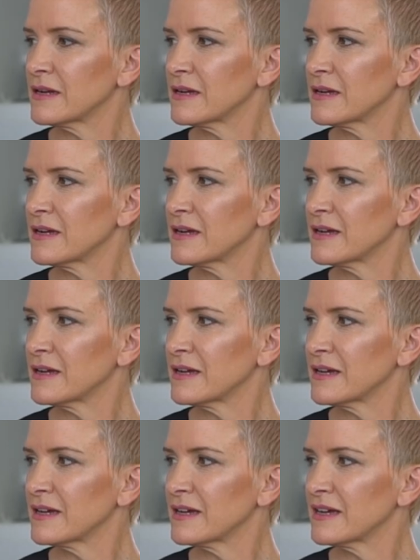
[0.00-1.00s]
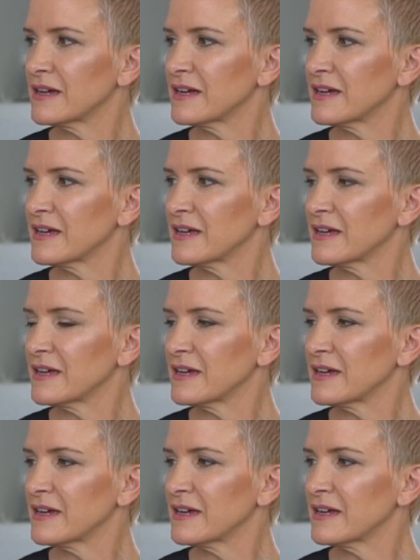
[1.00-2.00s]

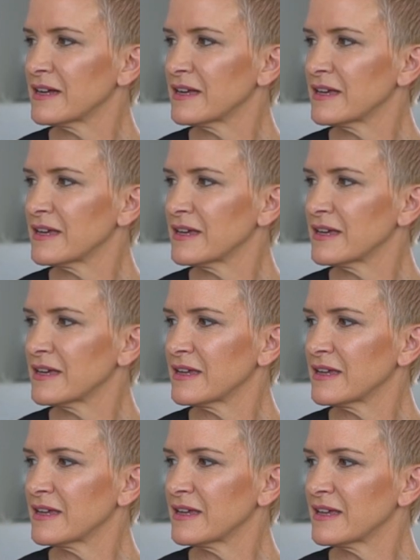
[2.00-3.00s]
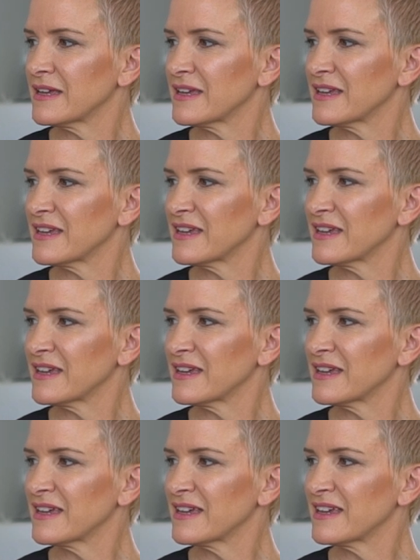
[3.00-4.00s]

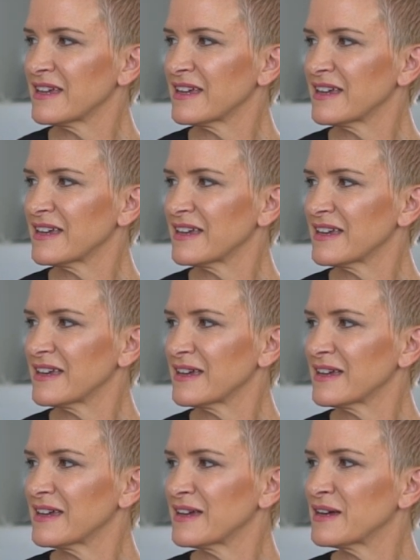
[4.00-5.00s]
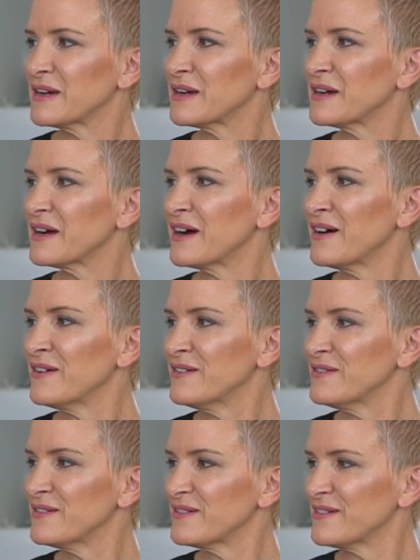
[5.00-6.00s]

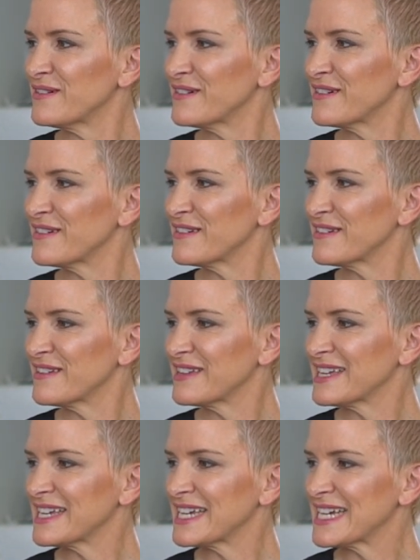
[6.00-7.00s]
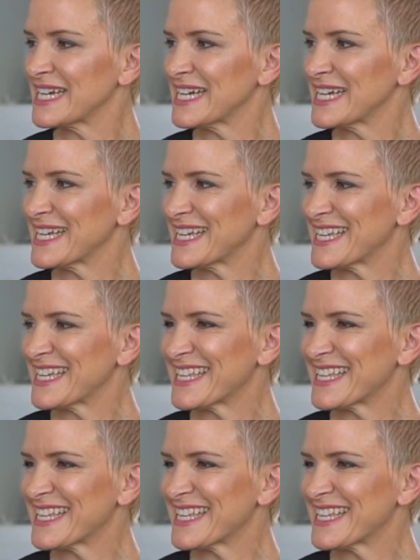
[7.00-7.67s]
This person isn't speaking.